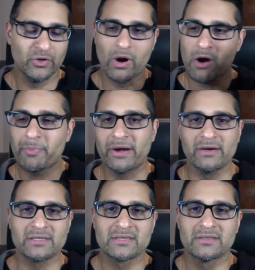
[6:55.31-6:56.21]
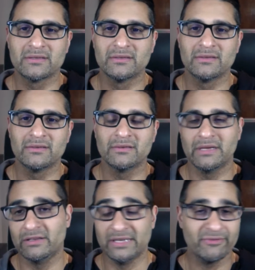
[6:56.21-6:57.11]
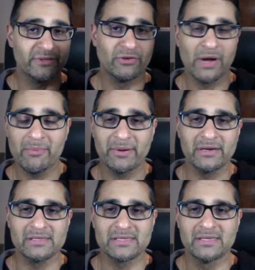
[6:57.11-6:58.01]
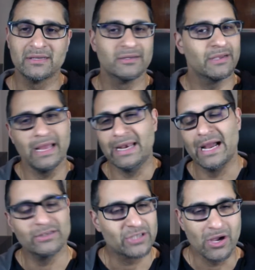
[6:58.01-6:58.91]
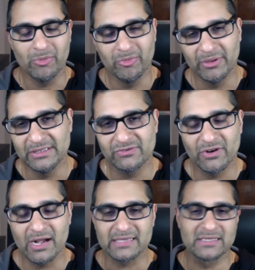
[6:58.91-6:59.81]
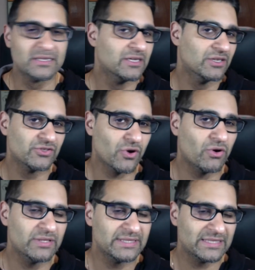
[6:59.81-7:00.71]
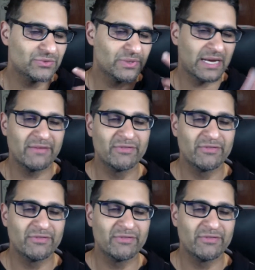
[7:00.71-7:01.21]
our parents, definitely grandparents, and now it's commonplace for us. So all these things, we kind of have to